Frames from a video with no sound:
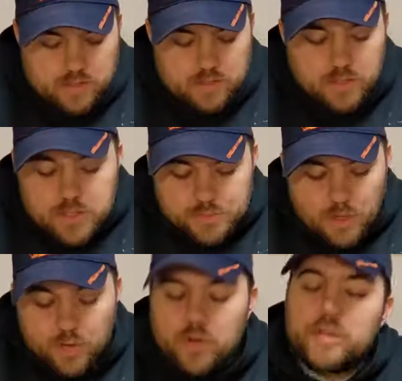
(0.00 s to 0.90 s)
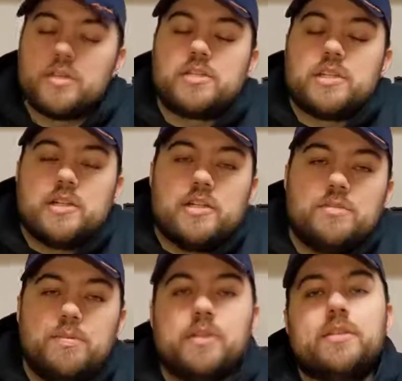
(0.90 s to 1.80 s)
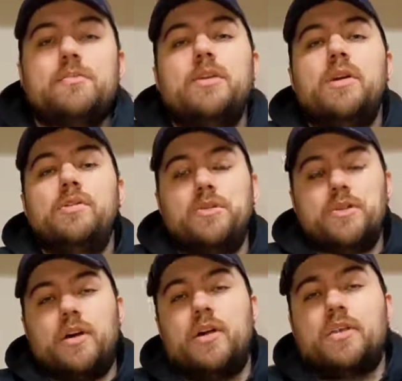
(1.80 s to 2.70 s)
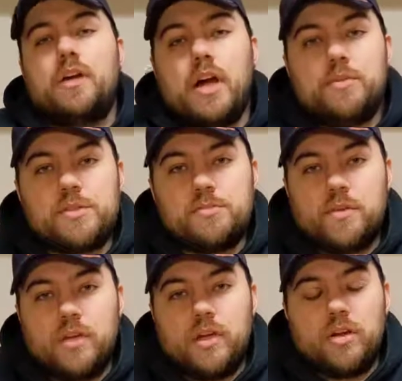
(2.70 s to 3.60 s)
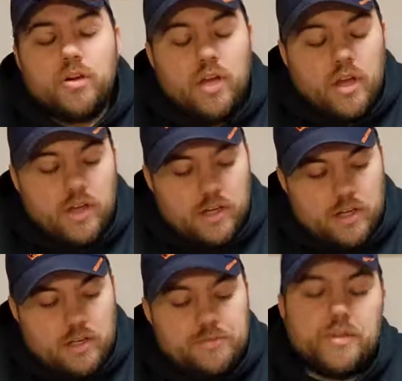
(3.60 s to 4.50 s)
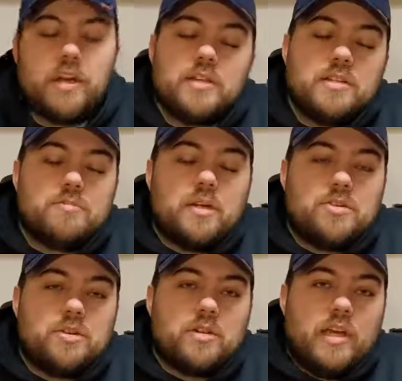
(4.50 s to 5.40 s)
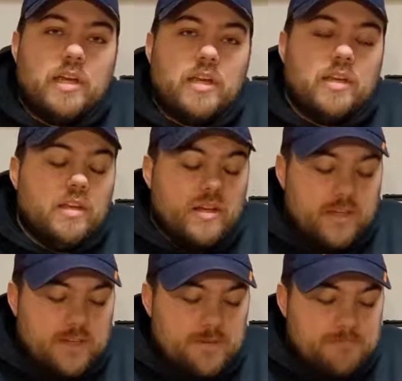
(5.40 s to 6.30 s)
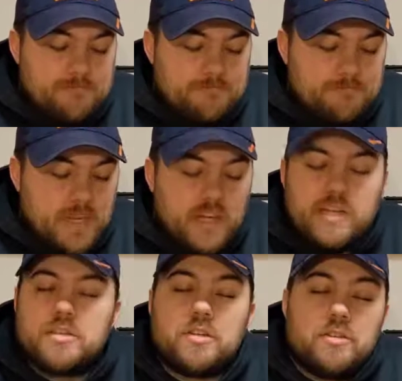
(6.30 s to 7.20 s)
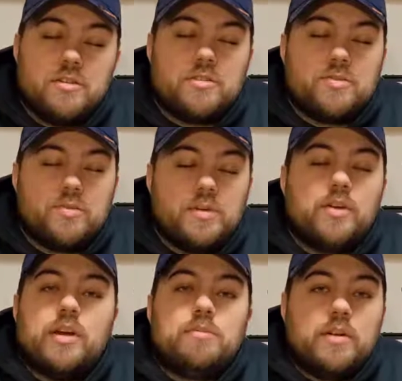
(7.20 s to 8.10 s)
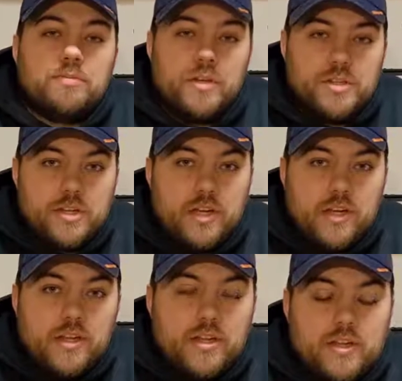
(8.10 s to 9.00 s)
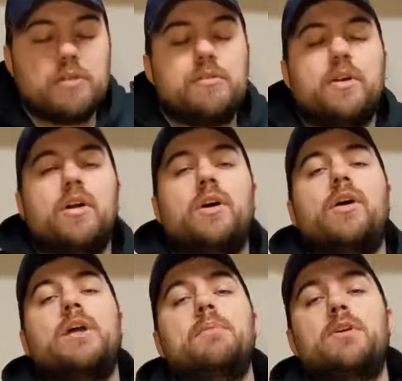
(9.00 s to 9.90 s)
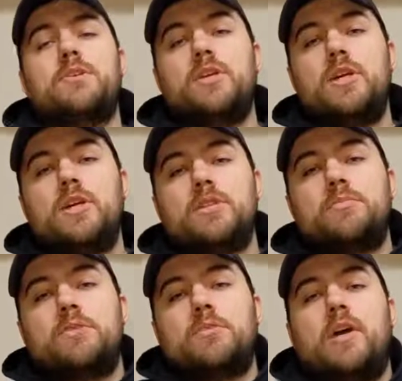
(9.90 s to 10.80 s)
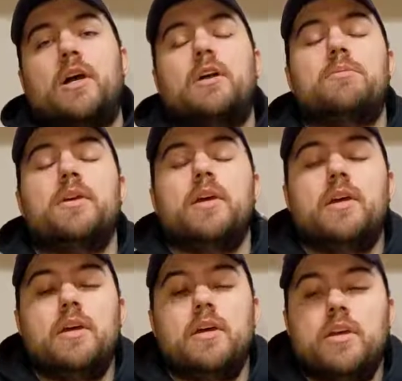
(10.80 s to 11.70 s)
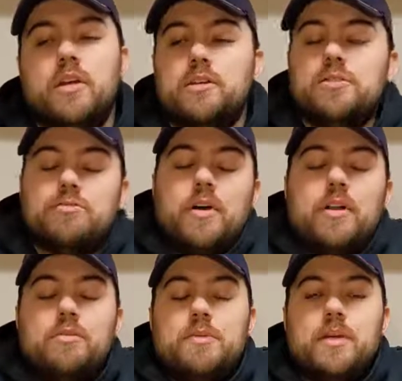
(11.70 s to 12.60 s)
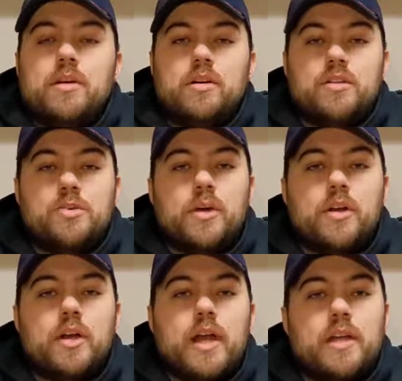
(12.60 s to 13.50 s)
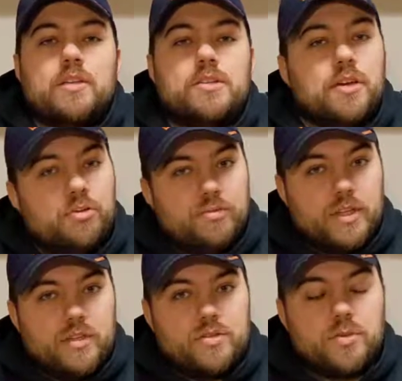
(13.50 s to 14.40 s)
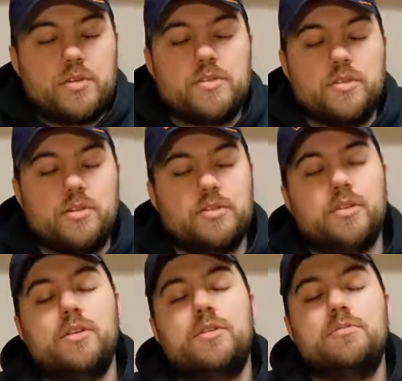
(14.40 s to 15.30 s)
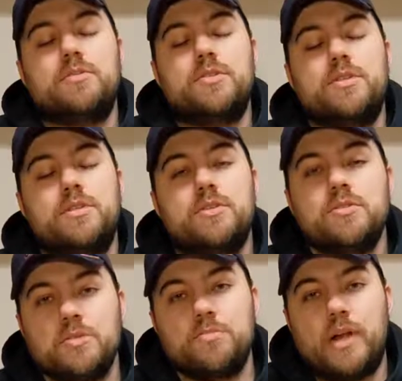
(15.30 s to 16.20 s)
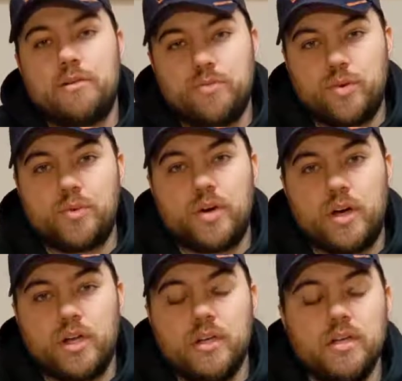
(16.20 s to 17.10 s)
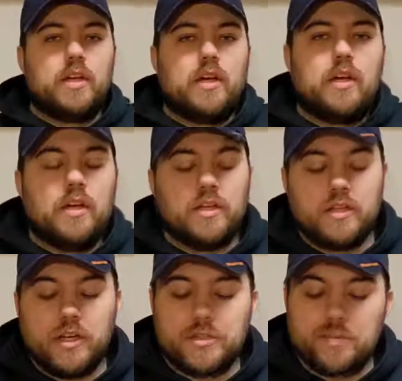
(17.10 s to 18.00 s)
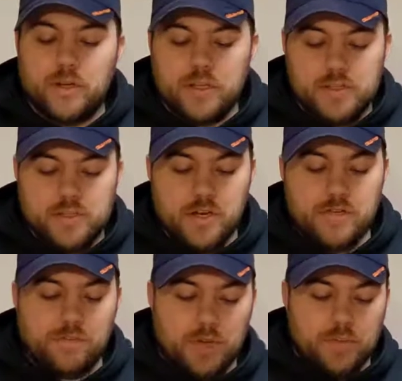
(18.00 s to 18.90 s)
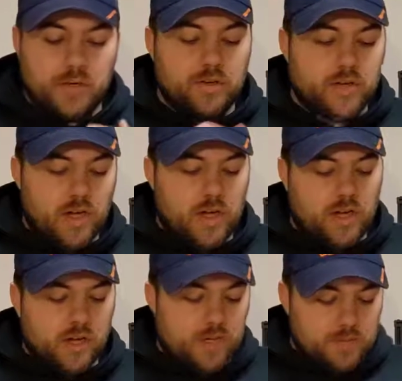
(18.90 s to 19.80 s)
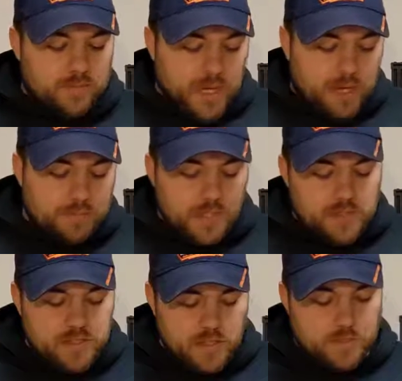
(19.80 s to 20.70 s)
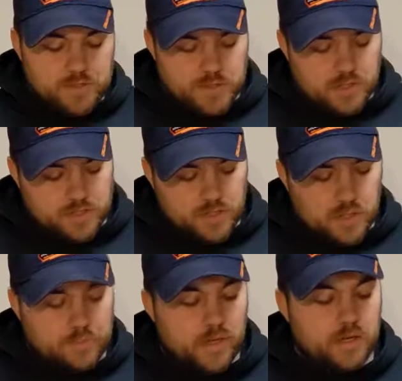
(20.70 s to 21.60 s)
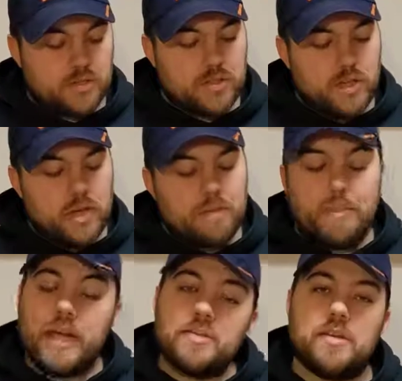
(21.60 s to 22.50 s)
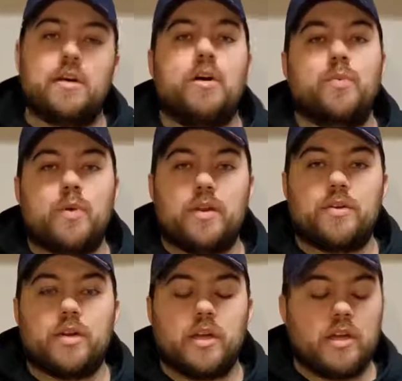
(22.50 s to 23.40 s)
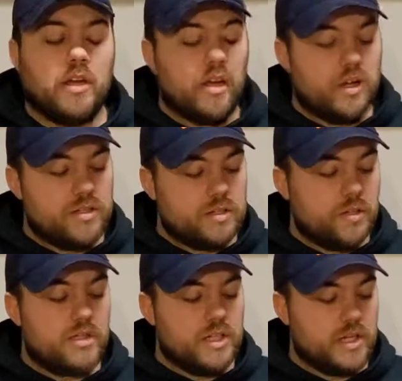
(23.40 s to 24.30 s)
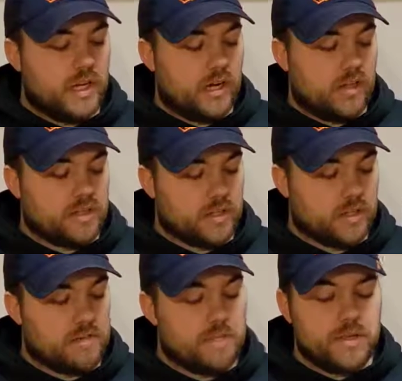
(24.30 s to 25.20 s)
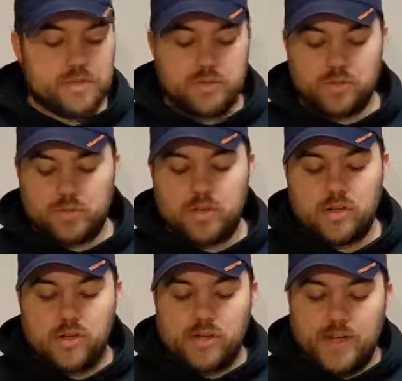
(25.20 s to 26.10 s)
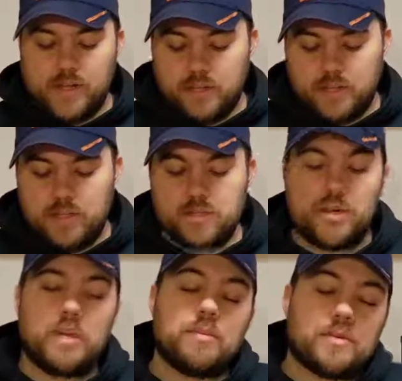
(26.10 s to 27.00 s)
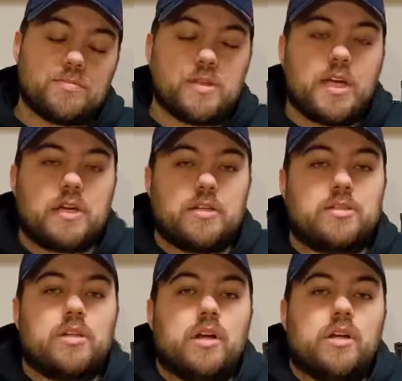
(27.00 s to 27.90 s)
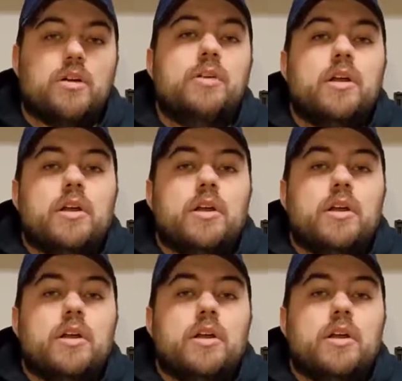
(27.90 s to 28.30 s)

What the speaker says: So that's part 1 of this series. Please let me know what you thought in the comments below. If you liked it, make sure to like it. Any suggestions would be greatly appreciated. If you're not already, make sure you get subscribed. You can also follow me on Twitter and TILVids, which is an alternative to this YouTube platform we're on. In the next part of this series, I'm probably going to do the collar and the back piece, and I'm also going to talk about painting on weathering and doing decals like the Mythosaur logo and the Journeyman's Protectors logo.